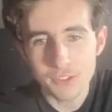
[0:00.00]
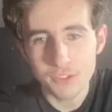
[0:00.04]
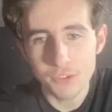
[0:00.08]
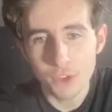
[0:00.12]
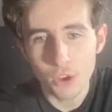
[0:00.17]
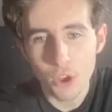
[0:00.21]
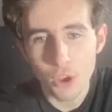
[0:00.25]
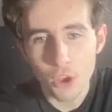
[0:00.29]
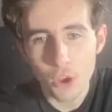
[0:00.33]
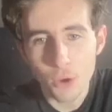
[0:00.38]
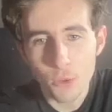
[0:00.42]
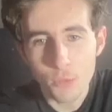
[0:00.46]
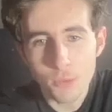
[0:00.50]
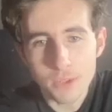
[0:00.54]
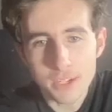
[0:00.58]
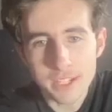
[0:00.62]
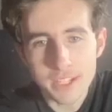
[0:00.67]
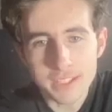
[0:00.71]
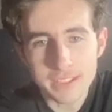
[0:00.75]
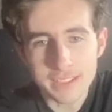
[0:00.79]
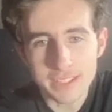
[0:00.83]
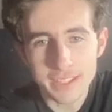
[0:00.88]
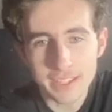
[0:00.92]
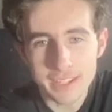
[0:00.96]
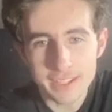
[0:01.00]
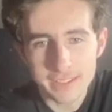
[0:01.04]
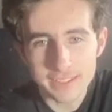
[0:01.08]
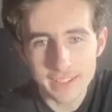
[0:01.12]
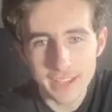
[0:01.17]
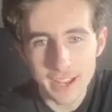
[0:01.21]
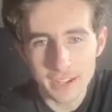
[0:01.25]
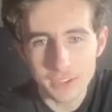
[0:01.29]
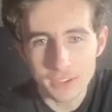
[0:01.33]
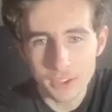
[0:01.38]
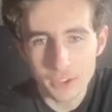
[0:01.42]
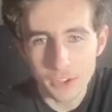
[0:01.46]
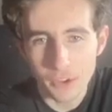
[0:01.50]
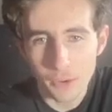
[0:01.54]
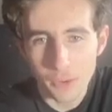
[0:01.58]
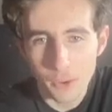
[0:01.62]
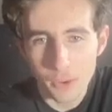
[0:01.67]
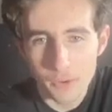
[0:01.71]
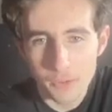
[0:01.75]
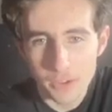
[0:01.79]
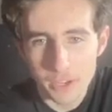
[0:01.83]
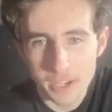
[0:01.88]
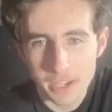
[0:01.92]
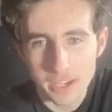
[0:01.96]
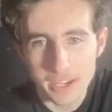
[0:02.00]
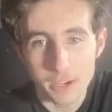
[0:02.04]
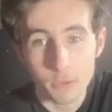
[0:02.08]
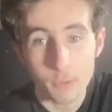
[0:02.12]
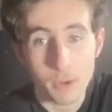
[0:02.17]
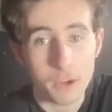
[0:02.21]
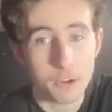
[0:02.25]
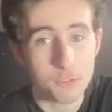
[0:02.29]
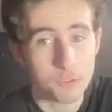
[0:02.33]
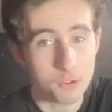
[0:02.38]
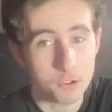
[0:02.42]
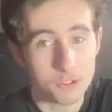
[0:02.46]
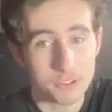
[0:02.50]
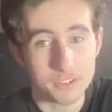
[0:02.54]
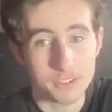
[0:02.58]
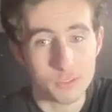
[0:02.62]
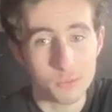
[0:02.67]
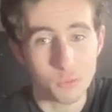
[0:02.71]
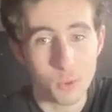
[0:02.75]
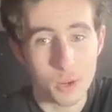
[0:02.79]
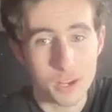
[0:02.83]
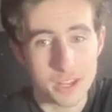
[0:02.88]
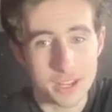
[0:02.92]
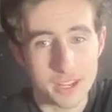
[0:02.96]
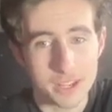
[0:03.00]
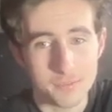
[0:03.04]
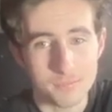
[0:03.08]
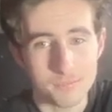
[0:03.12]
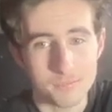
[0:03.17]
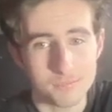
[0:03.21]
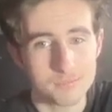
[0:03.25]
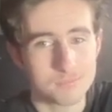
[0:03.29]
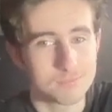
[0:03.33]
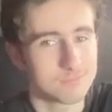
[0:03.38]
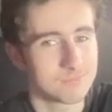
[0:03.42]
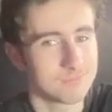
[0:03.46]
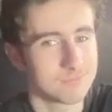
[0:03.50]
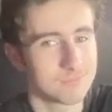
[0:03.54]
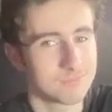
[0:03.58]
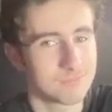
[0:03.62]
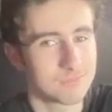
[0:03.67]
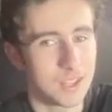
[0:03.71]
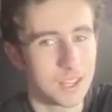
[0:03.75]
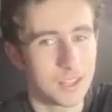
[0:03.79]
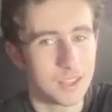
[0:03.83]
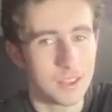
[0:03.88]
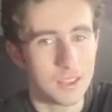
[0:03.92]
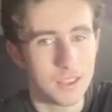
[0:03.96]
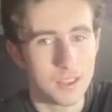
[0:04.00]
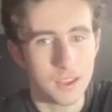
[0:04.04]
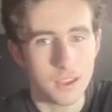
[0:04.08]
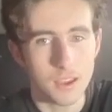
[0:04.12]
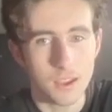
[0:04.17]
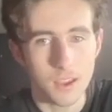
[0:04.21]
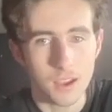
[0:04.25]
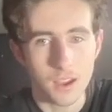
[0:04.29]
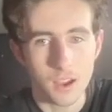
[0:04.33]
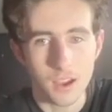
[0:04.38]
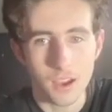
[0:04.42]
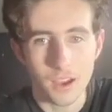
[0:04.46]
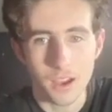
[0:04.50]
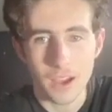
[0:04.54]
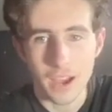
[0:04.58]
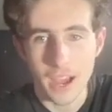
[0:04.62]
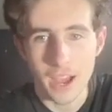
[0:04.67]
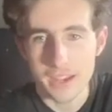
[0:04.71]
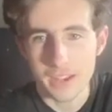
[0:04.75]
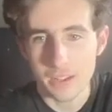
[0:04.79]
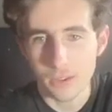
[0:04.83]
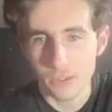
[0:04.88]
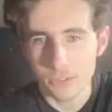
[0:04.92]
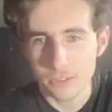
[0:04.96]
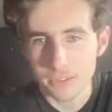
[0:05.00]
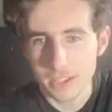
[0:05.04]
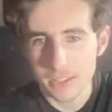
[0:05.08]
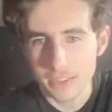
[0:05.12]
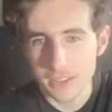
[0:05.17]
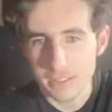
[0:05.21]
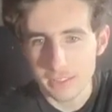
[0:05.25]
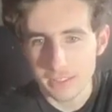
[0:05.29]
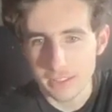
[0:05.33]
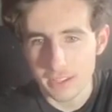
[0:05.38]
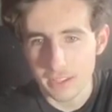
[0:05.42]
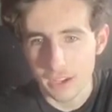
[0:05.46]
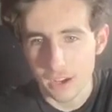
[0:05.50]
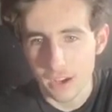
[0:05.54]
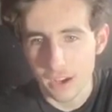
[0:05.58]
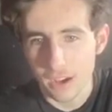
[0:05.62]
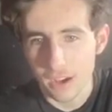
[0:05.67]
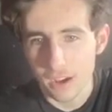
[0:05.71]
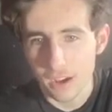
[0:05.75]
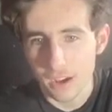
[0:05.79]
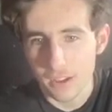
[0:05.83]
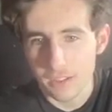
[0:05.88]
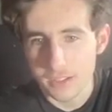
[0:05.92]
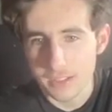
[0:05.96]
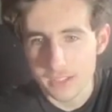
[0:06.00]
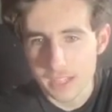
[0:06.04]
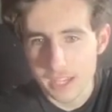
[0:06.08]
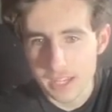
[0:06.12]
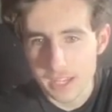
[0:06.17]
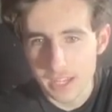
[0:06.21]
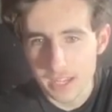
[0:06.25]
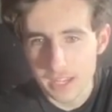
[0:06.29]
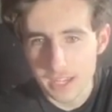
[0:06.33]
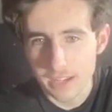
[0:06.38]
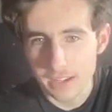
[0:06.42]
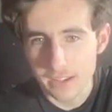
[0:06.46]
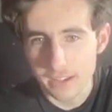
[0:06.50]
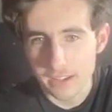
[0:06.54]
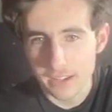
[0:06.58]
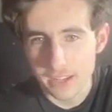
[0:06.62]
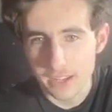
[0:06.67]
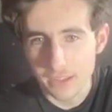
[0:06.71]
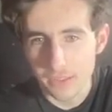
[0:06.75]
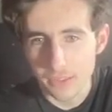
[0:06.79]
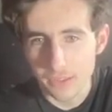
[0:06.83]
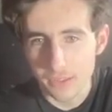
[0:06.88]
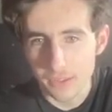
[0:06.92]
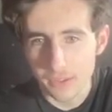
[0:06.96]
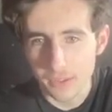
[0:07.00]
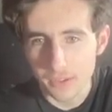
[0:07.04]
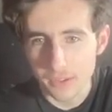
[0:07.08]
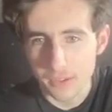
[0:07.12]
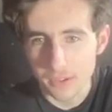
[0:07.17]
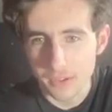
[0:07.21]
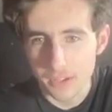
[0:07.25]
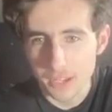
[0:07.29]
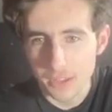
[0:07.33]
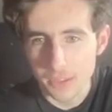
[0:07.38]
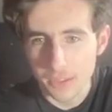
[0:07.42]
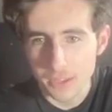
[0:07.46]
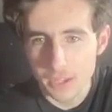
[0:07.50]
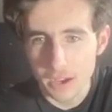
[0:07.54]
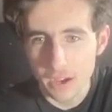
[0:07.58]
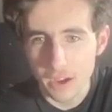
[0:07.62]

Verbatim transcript: not only tic tac toe over here, where Cross is winning, uh, and it looks like there's like a heart here in the in the